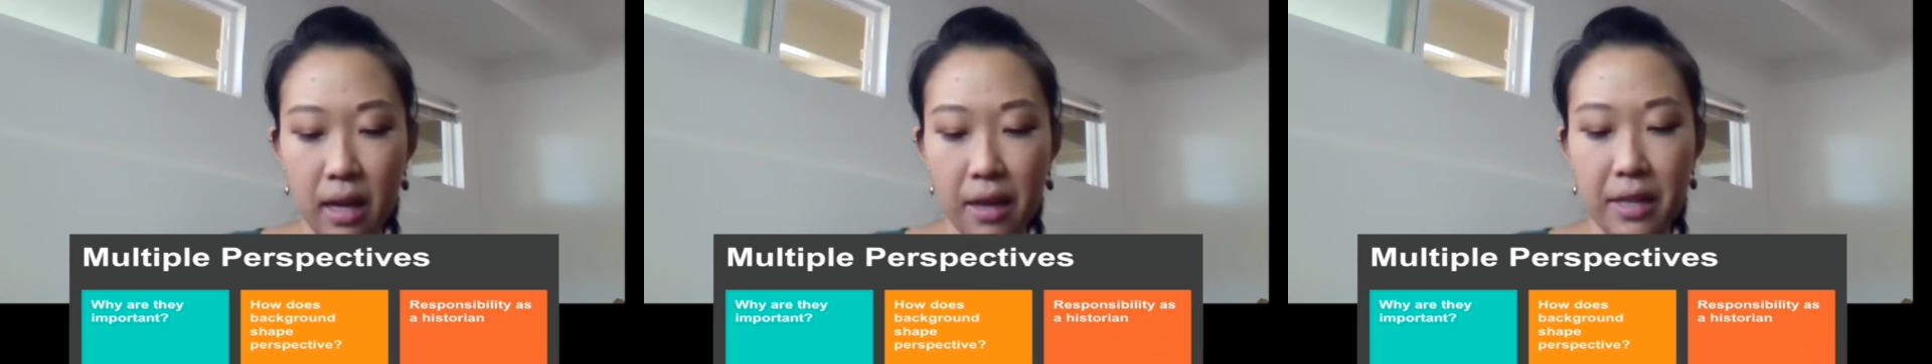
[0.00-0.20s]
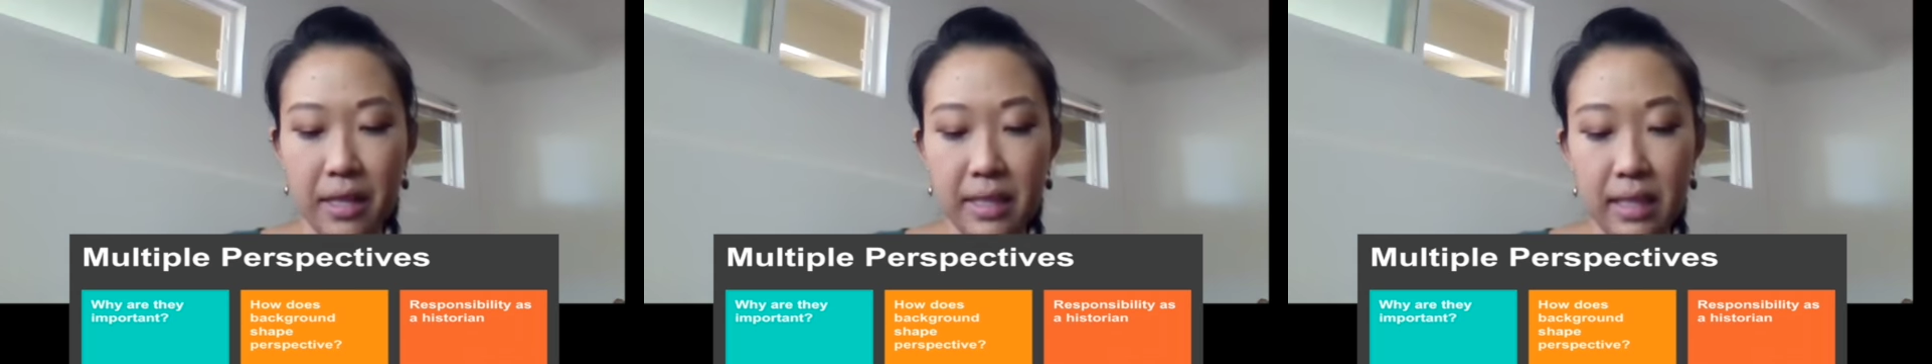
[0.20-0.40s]

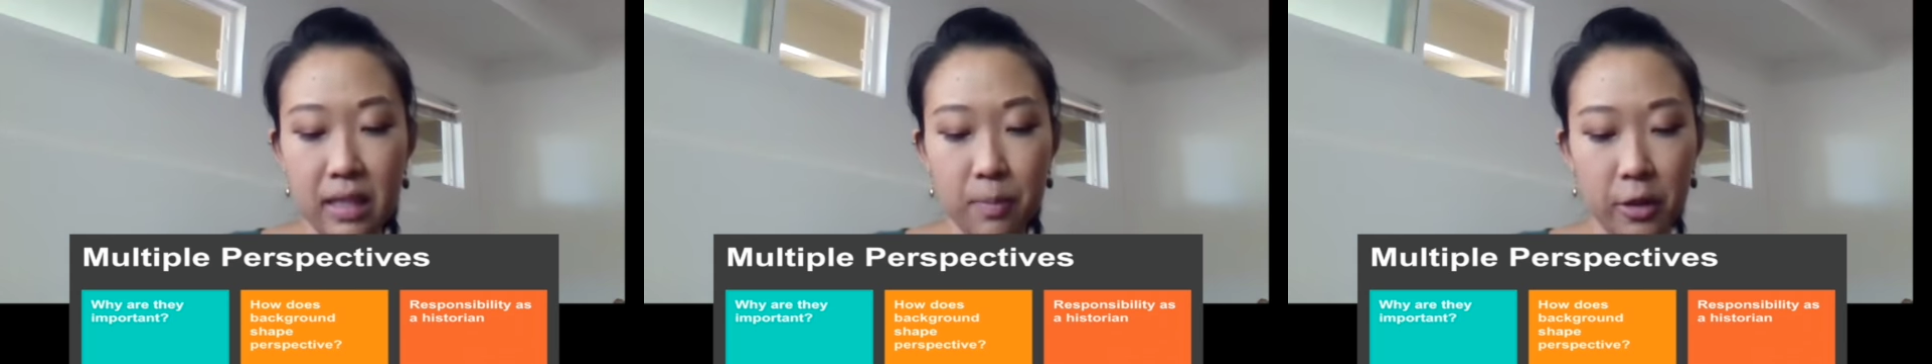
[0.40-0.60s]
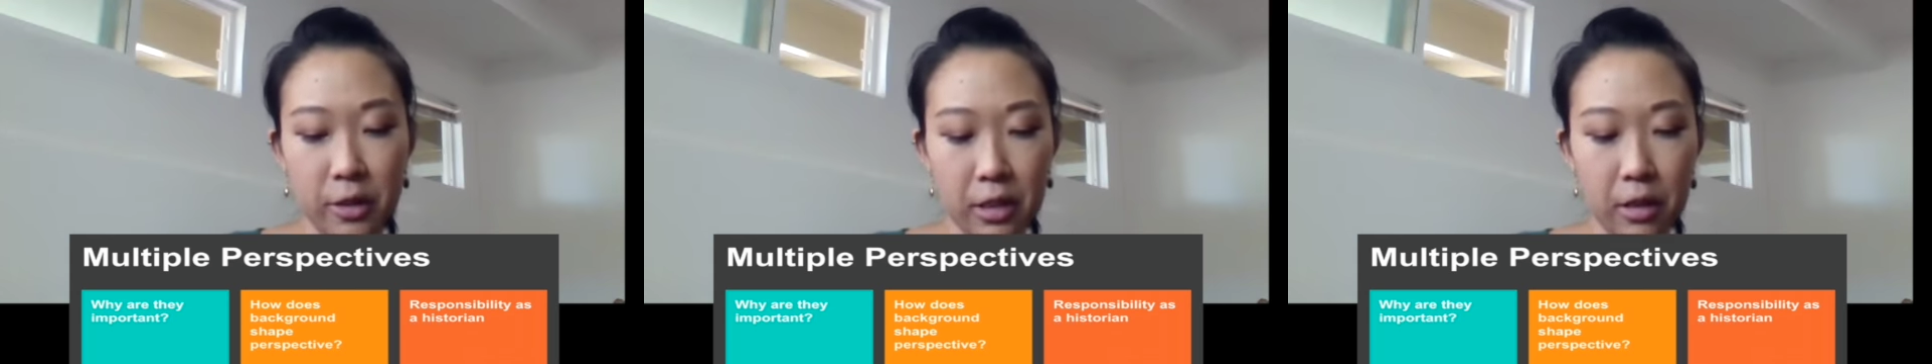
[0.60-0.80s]
This is
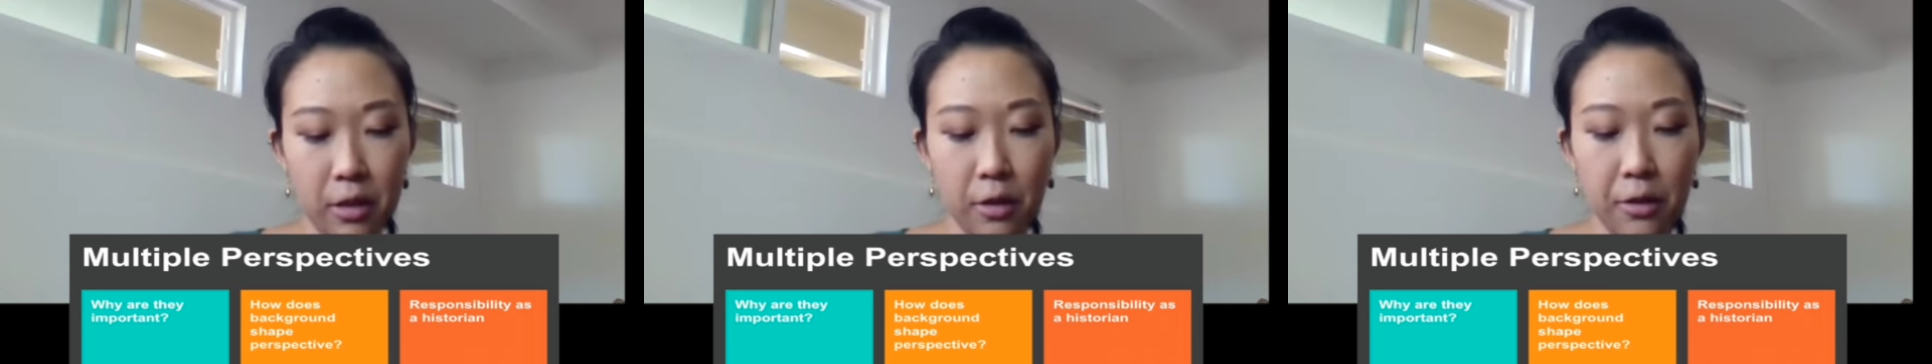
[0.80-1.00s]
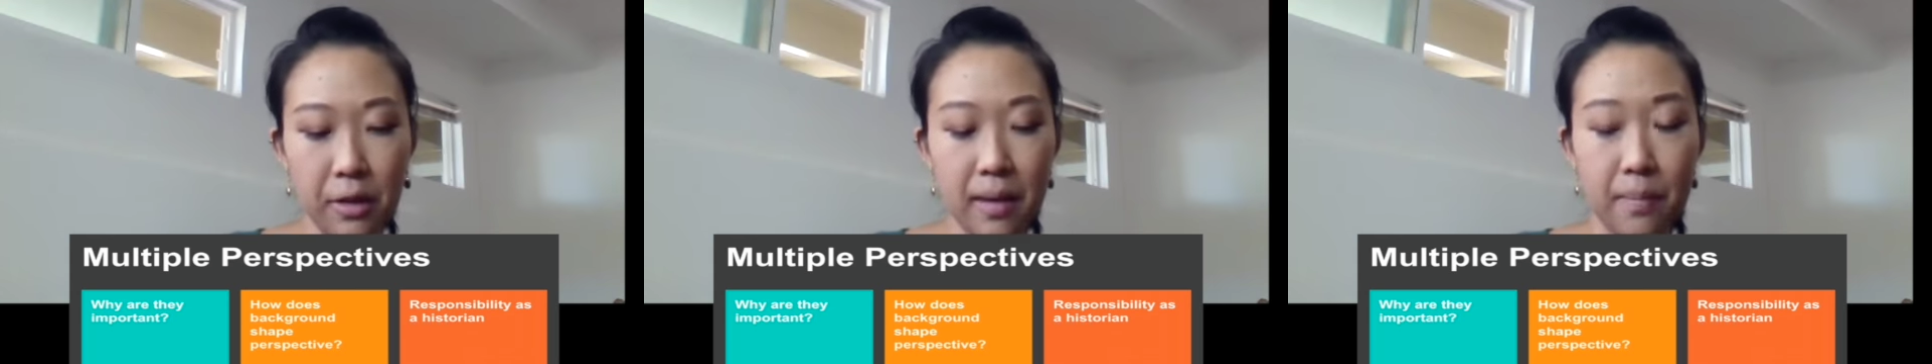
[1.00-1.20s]

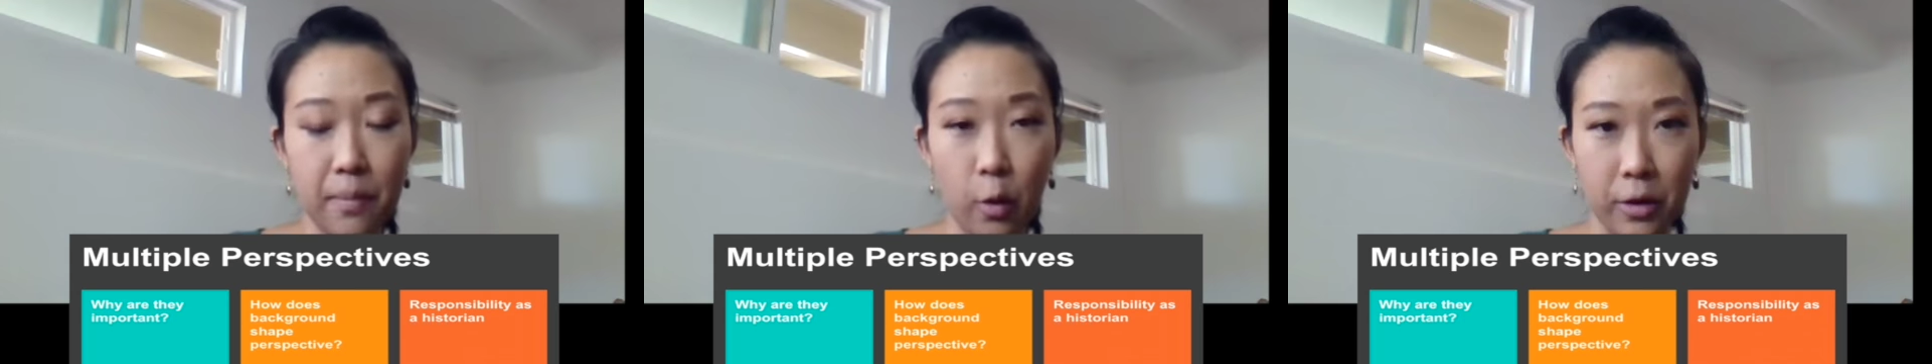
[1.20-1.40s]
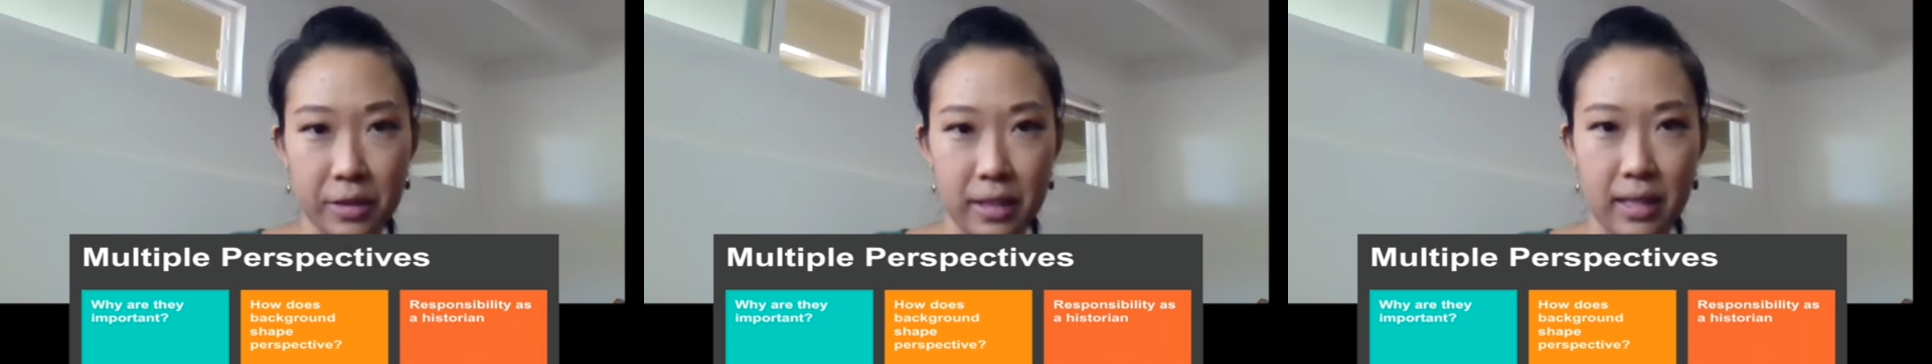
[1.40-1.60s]
particularly
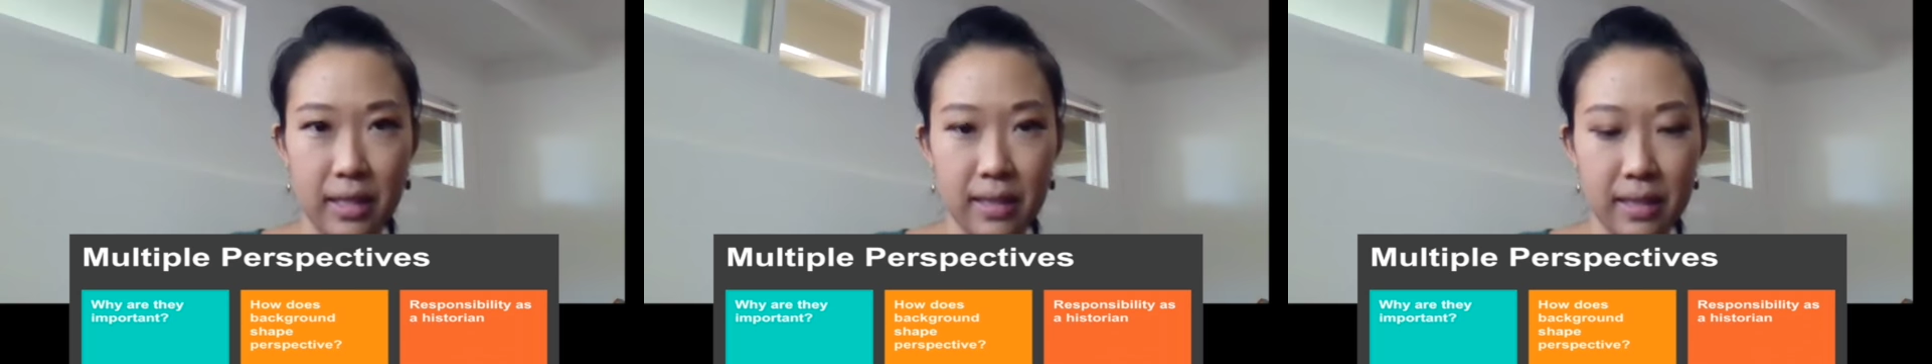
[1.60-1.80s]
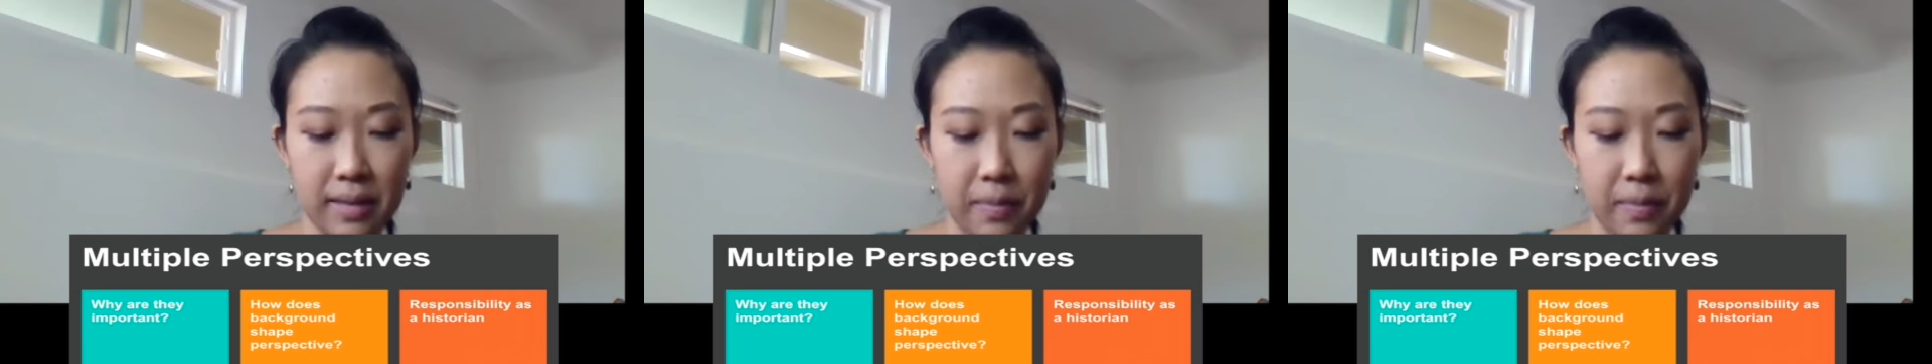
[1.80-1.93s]
important